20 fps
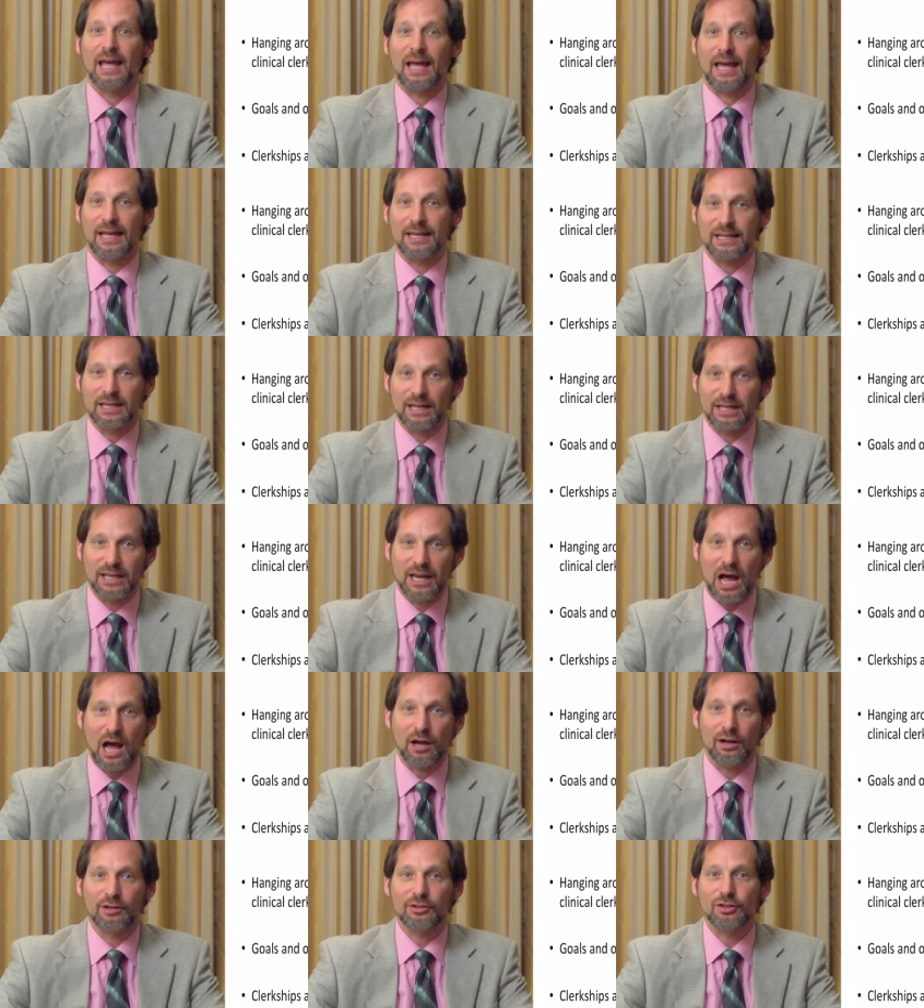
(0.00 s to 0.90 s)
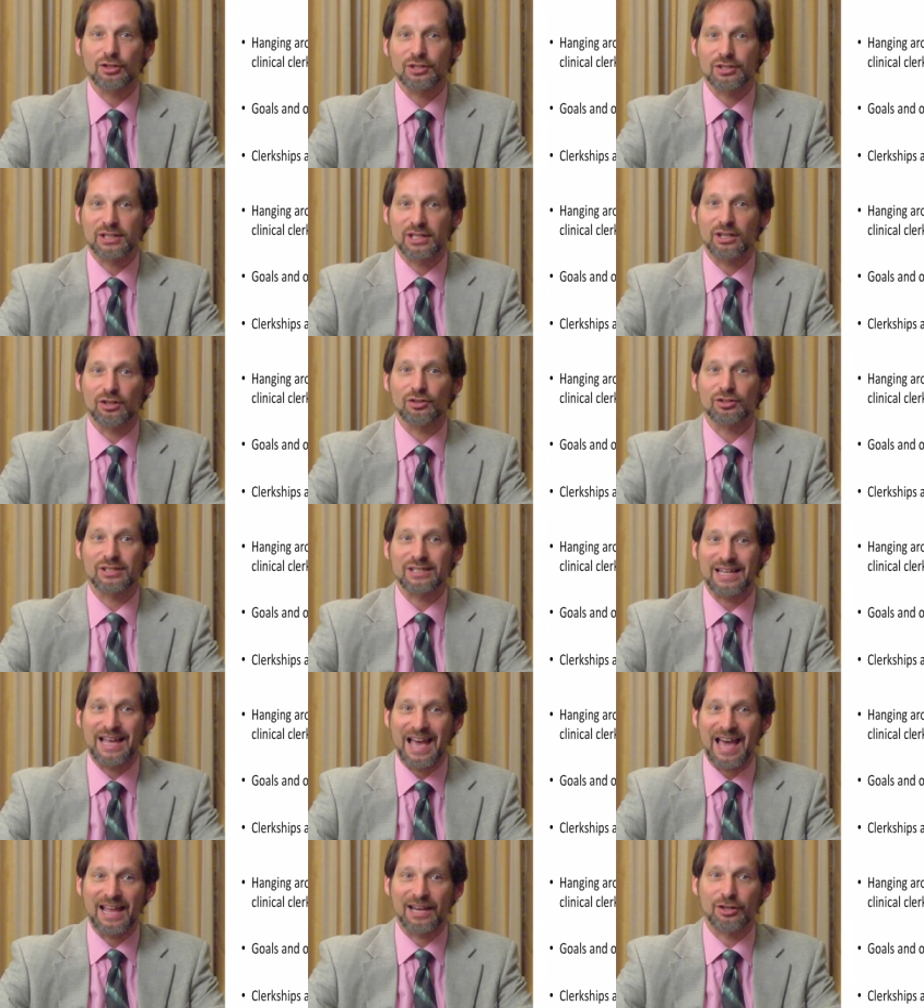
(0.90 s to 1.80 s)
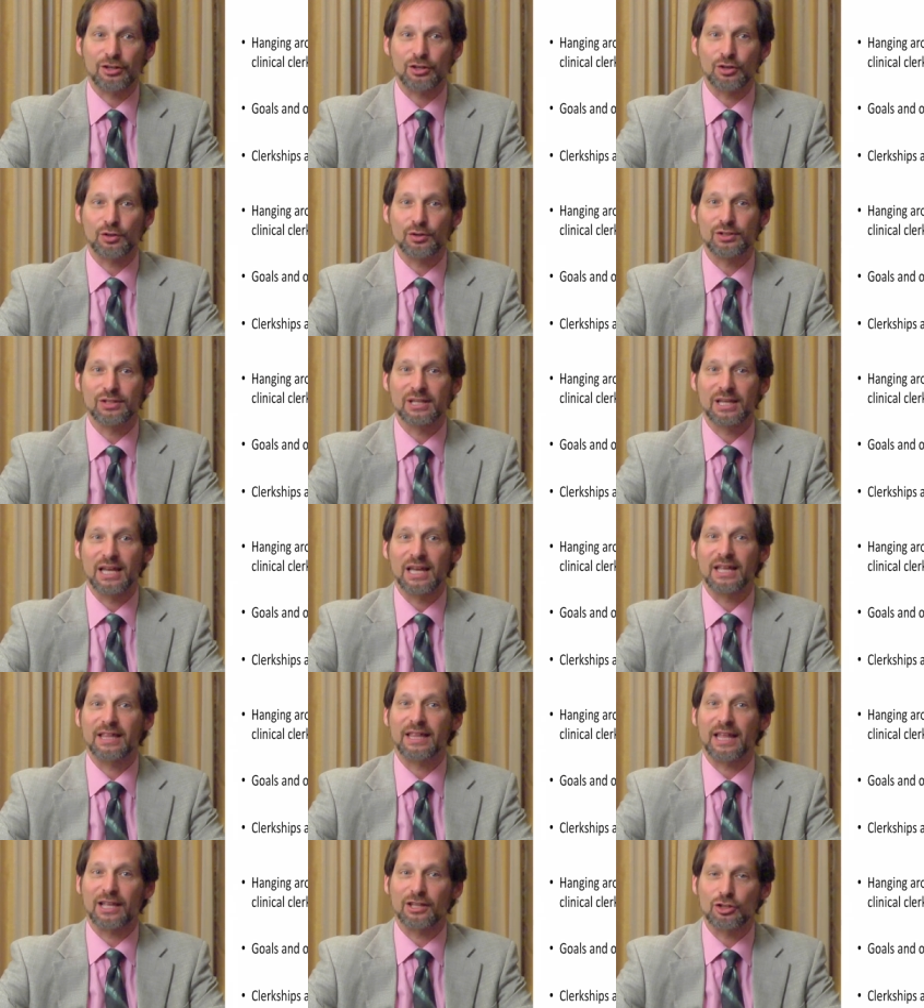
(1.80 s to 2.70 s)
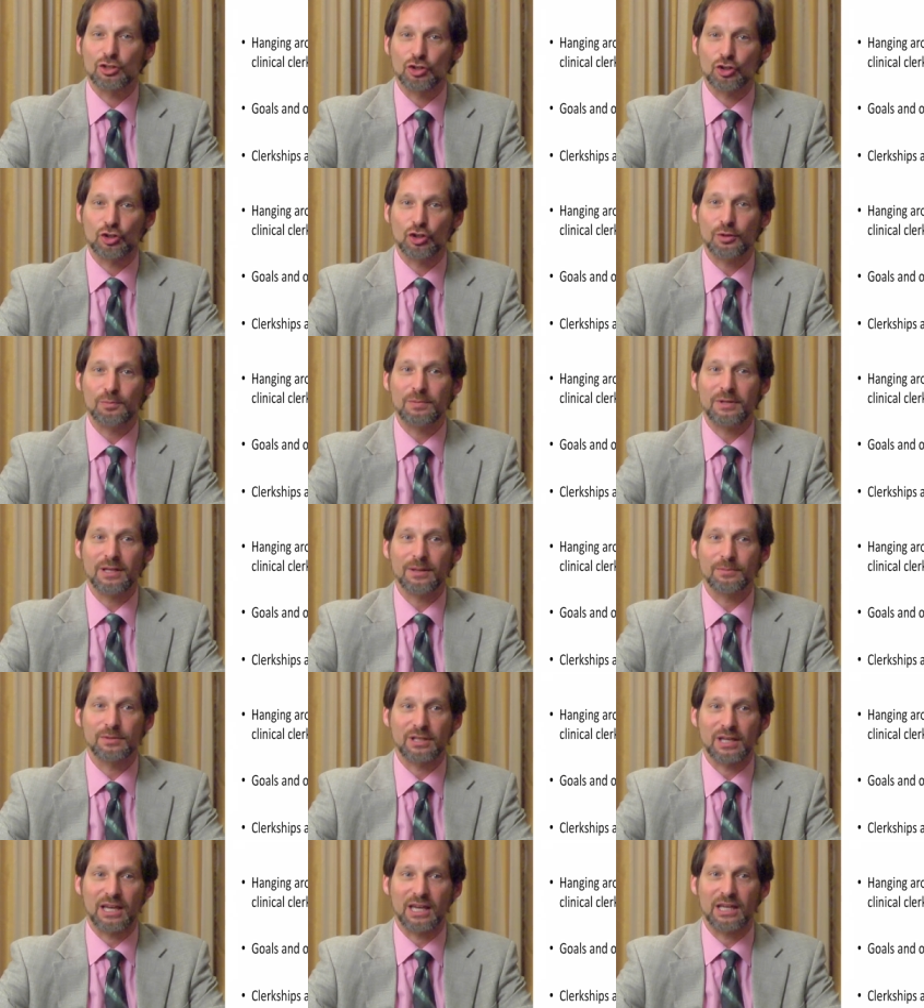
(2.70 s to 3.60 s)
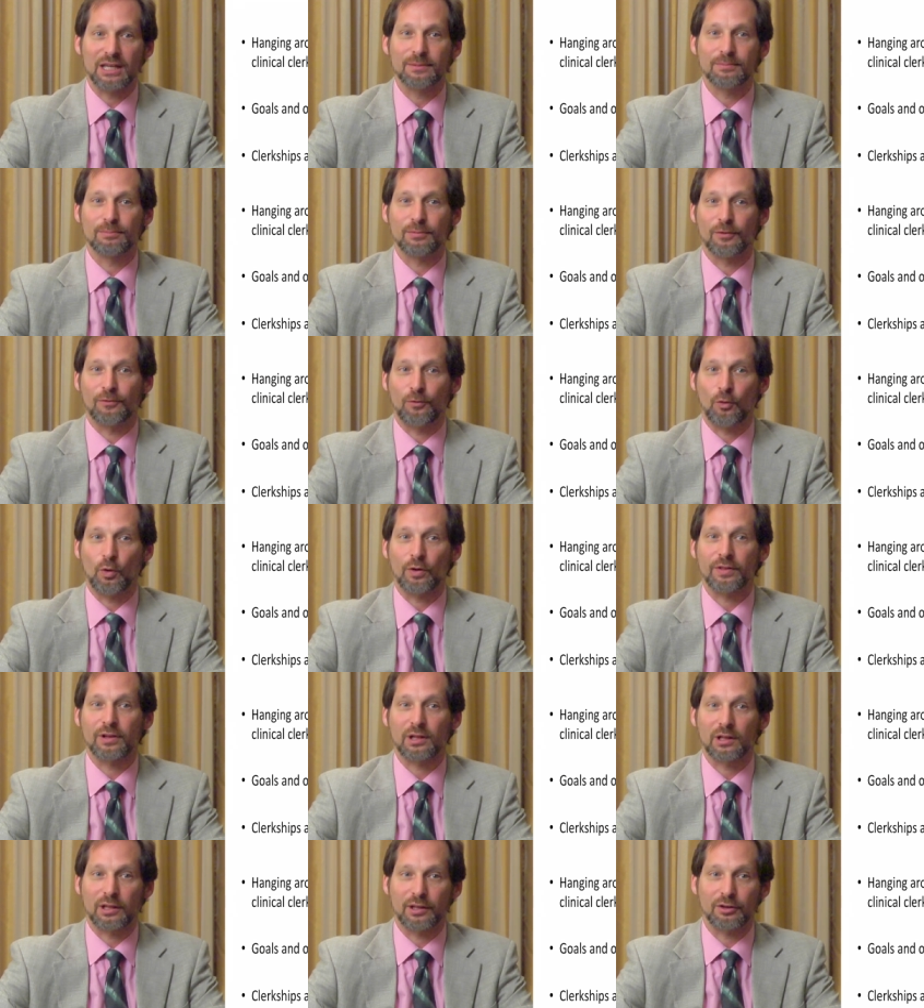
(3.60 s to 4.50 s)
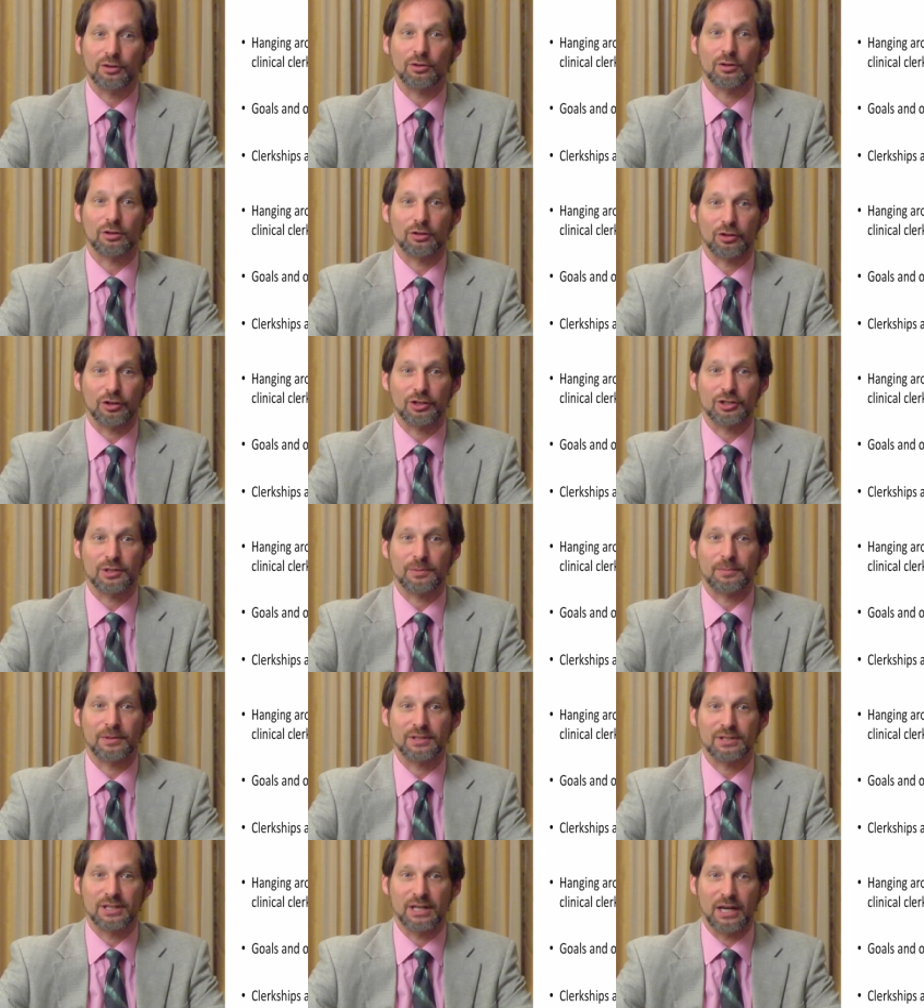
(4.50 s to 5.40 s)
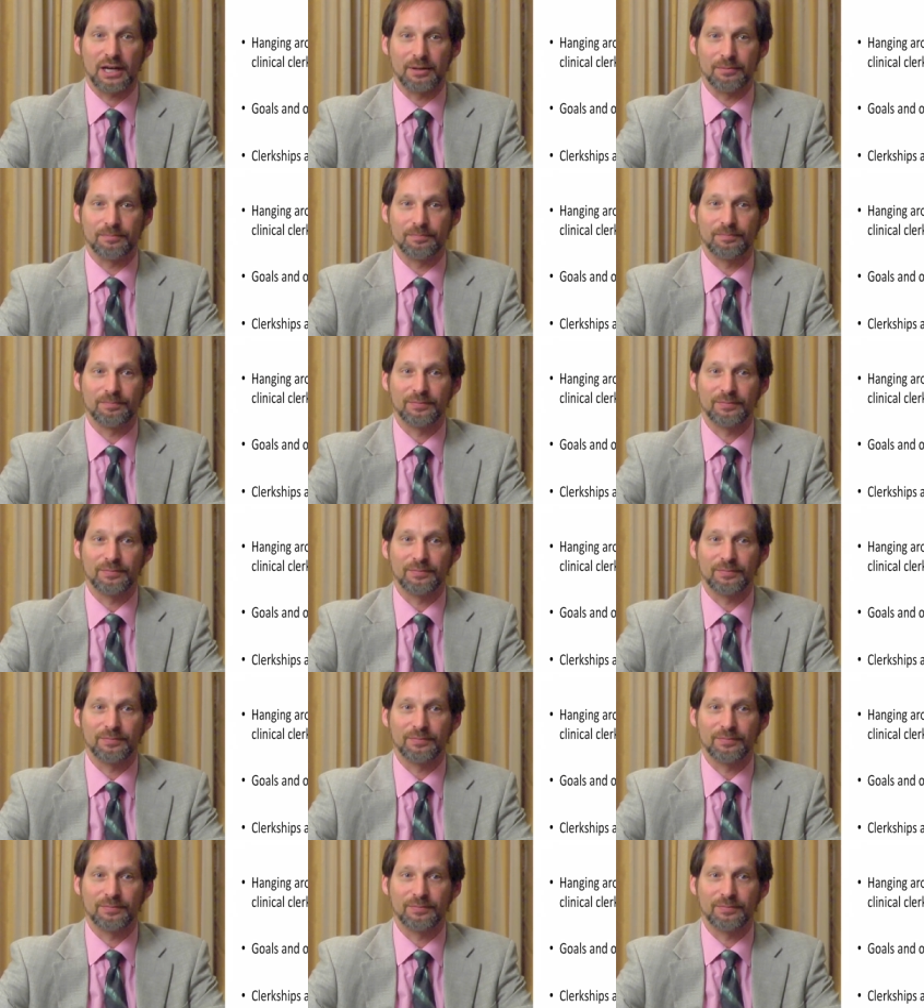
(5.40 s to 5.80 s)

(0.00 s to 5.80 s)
and knowledge, skills, and attitudes that should be obtained before the clinical clerkship is done.